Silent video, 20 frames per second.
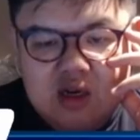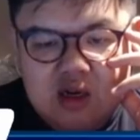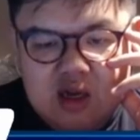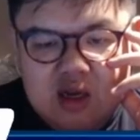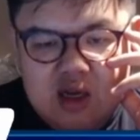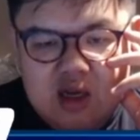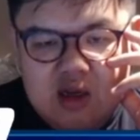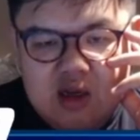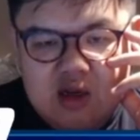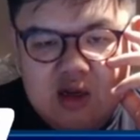
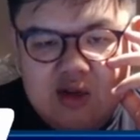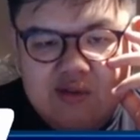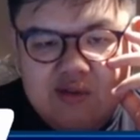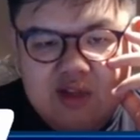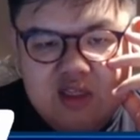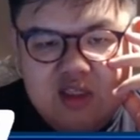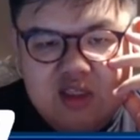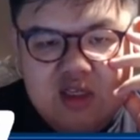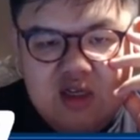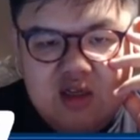Okay, if
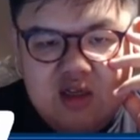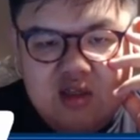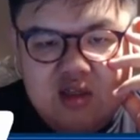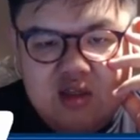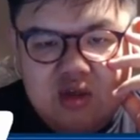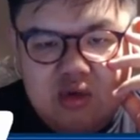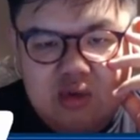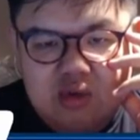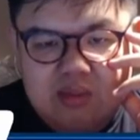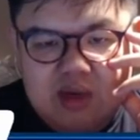this is an
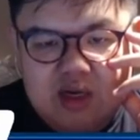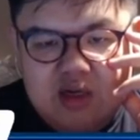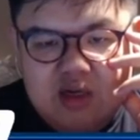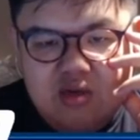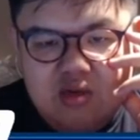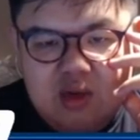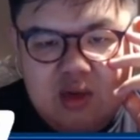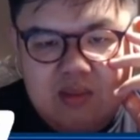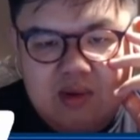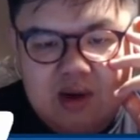onslaught, we might
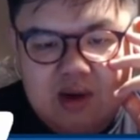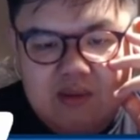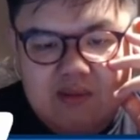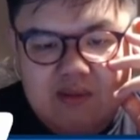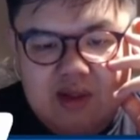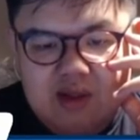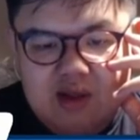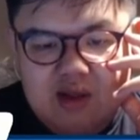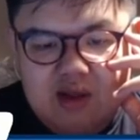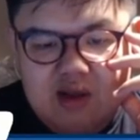as well pop
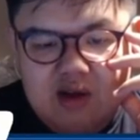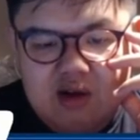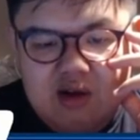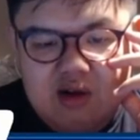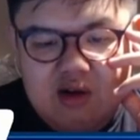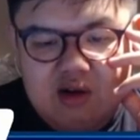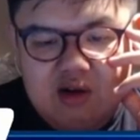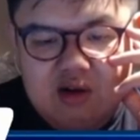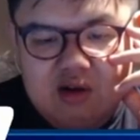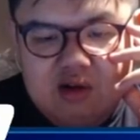the
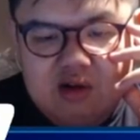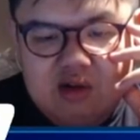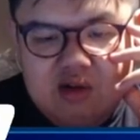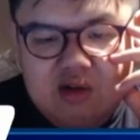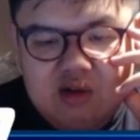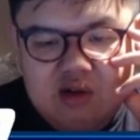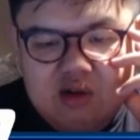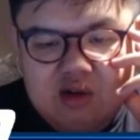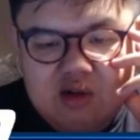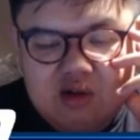
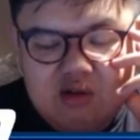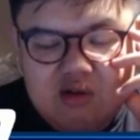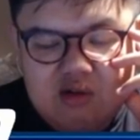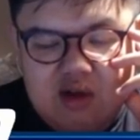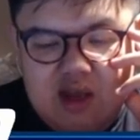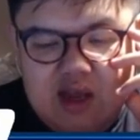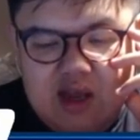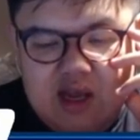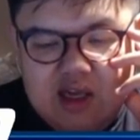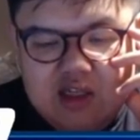
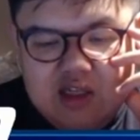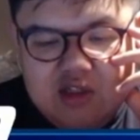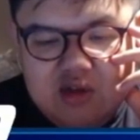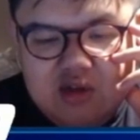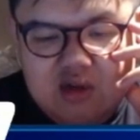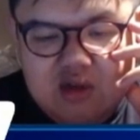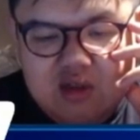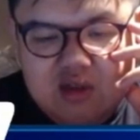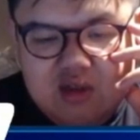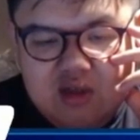actual
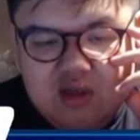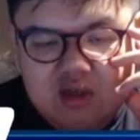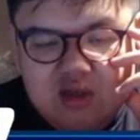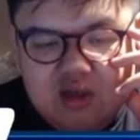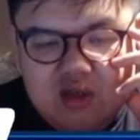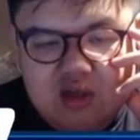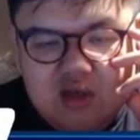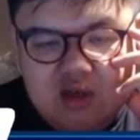onslaught.